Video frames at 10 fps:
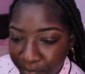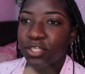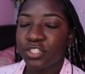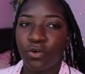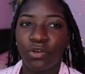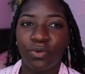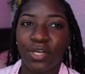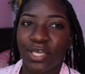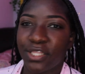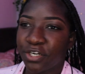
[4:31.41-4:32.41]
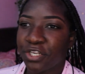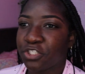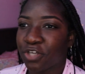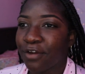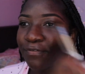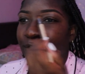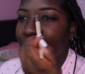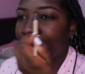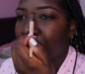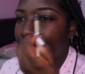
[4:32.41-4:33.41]
Dante's the only one that can literally drive right
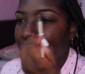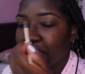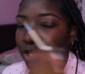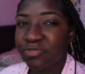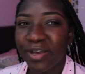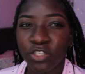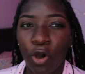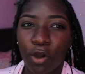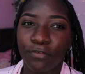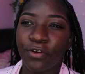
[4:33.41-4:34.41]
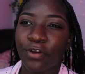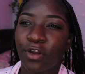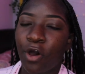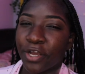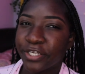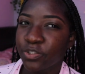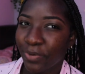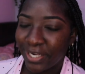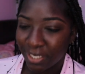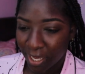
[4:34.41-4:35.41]
now, but he goes back to Harvard August
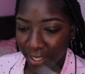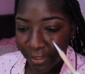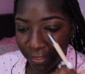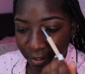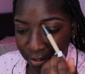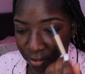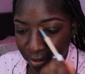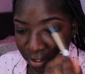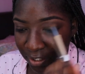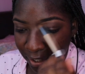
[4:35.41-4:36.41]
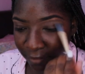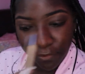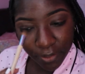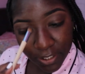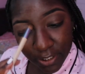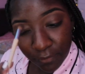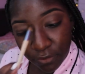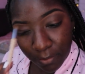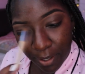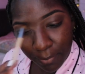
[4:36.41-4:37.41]
29th. So literally like a few days
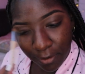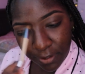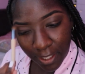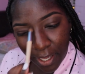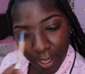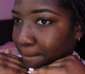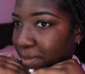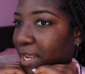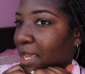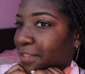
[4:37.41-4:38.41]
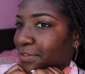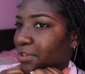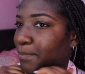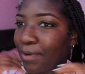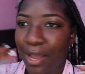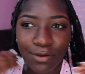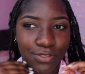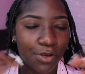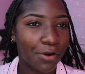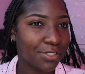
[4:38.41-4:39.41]
after my birthday. But hey, I think the
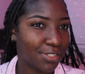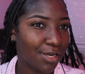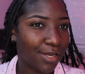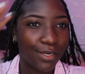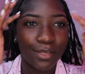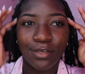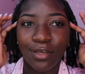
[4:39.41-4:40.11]
brows are done.